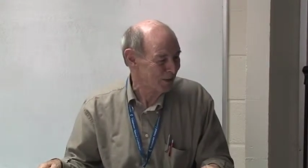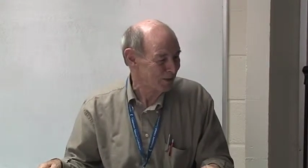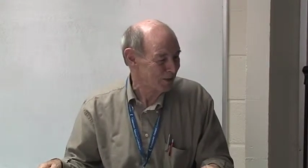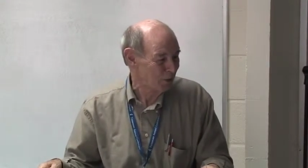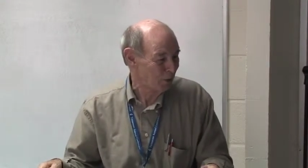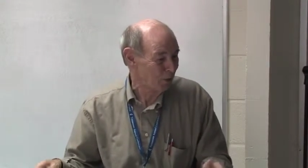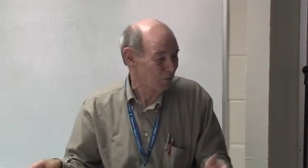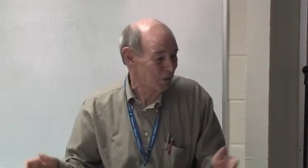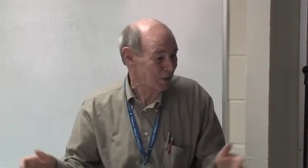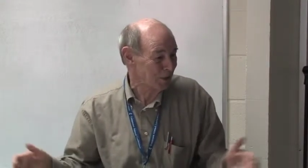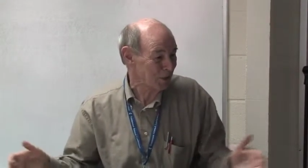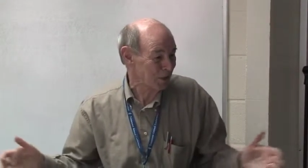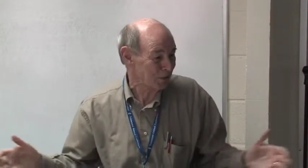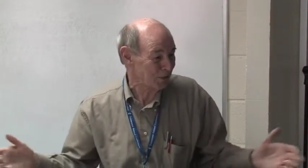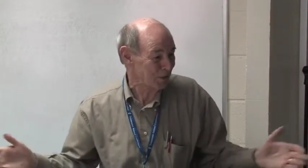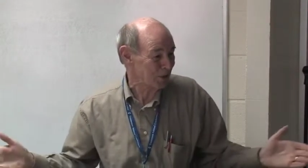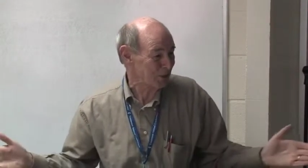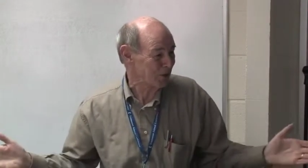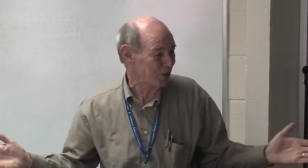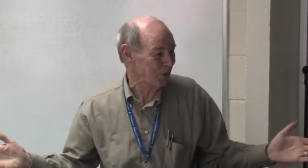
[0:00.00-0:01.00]
No one had
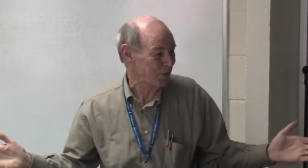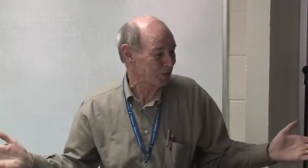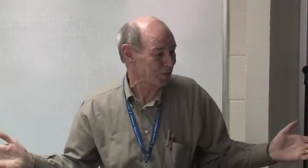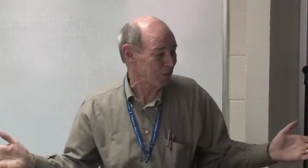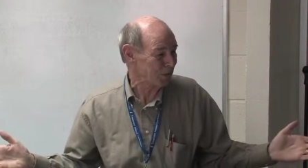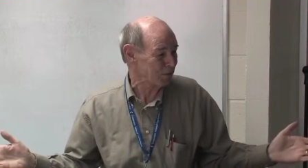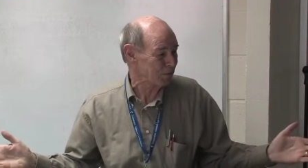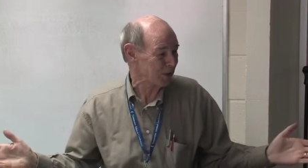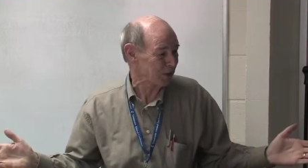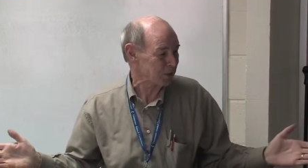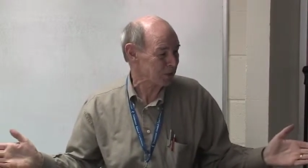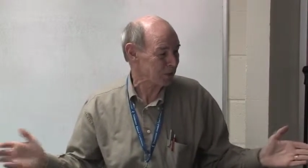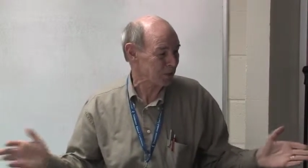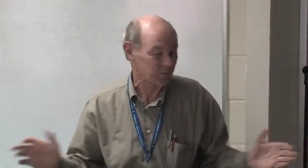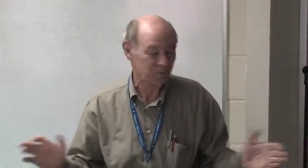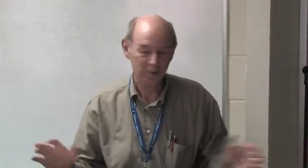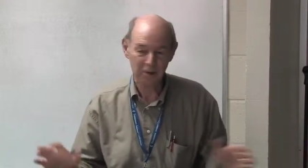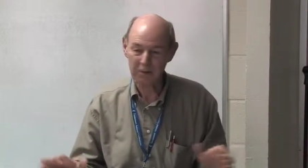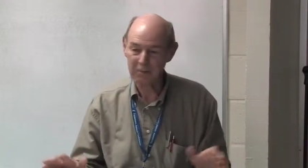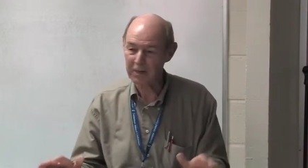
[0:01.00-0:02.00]
ever called me rich
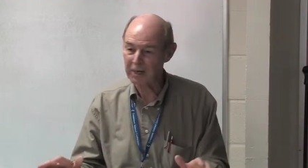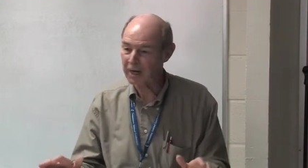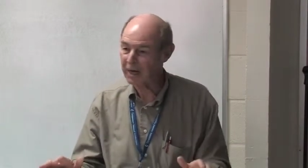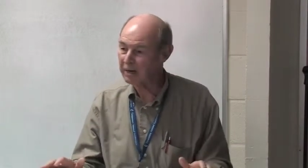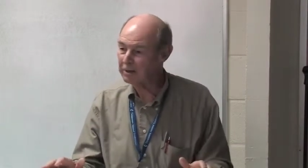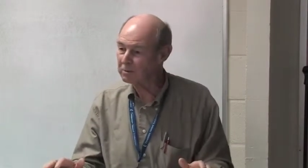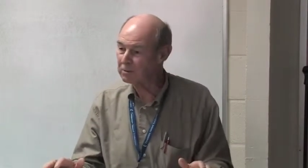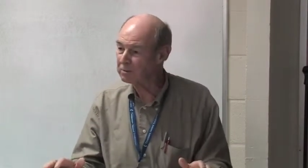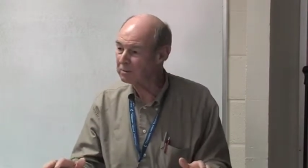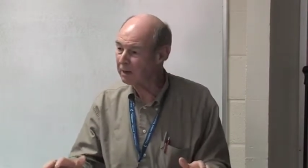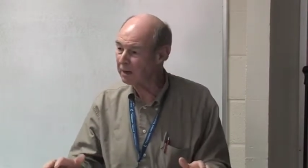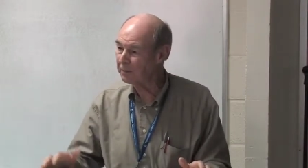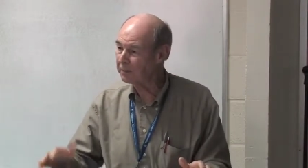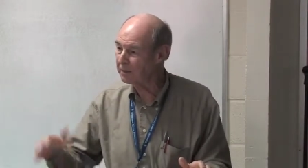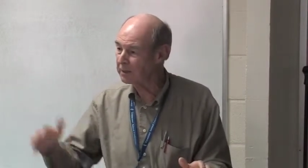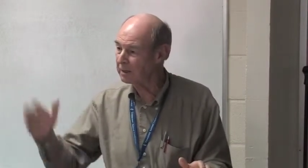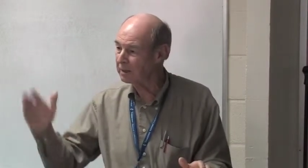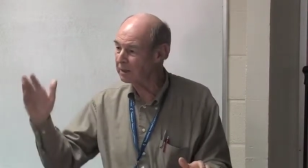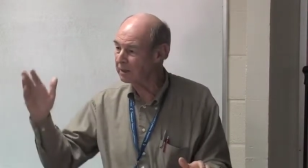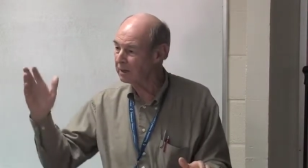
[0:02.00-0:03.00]
before. I mean, I grew up
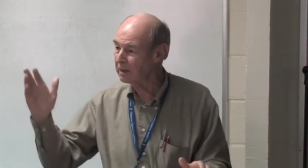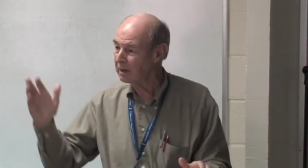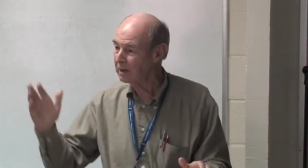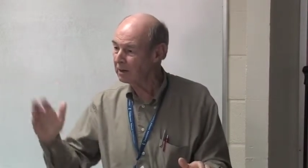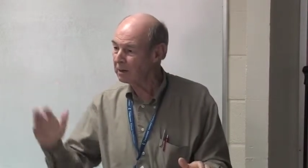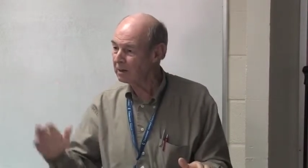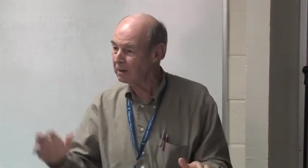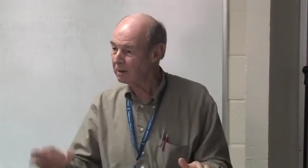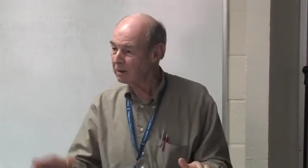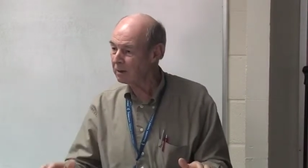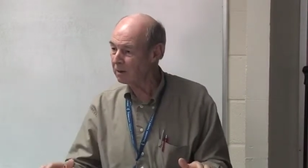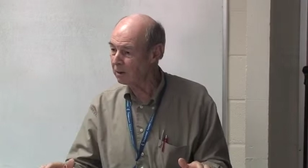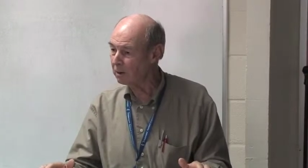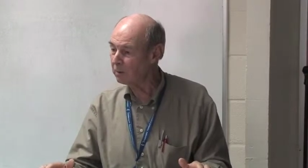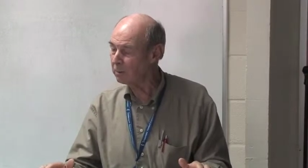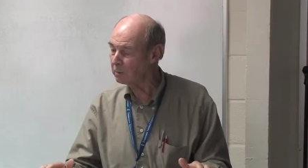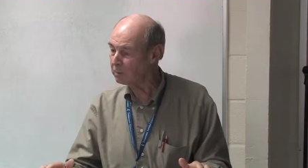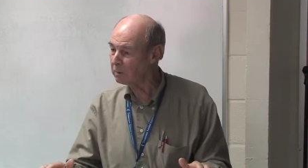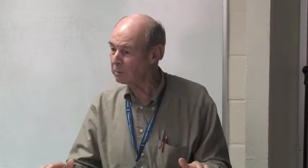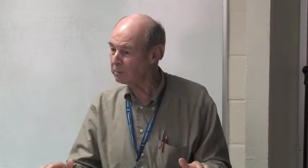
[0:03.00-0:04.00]
in a
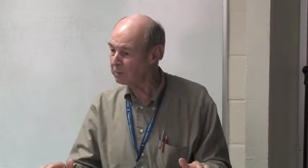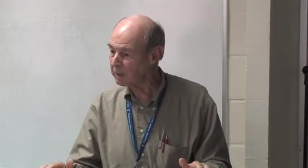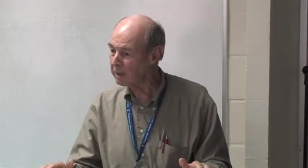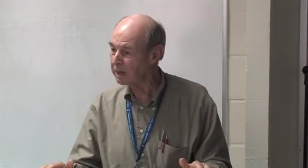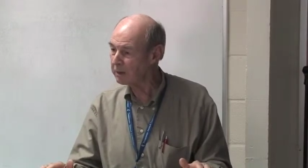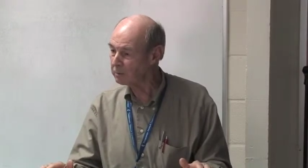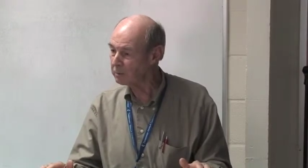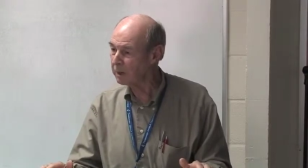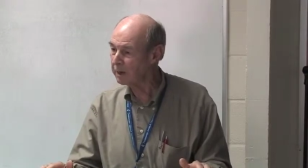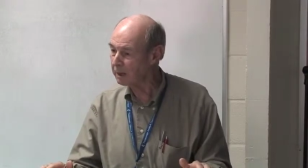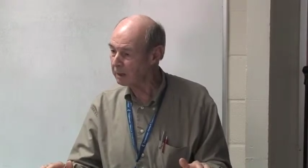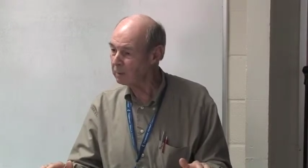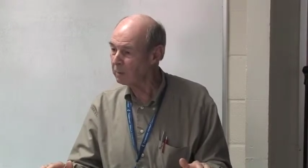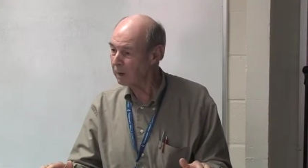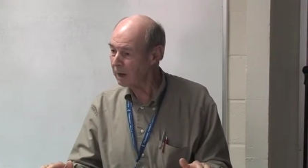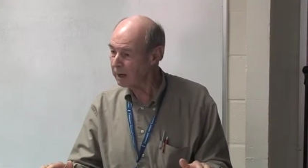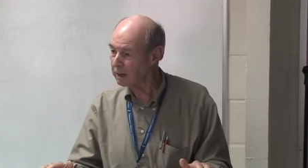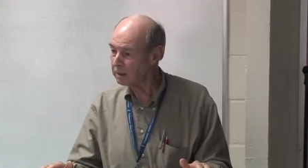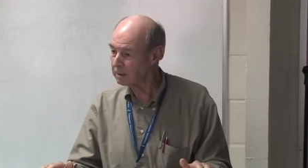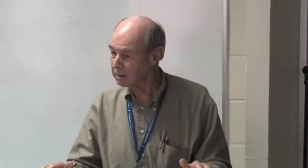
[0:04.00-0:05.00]
home where we had running
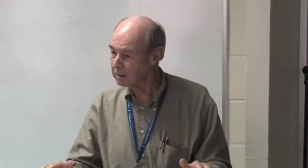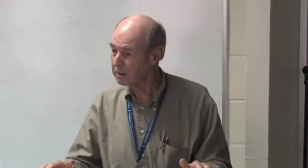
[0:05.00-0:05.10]
water.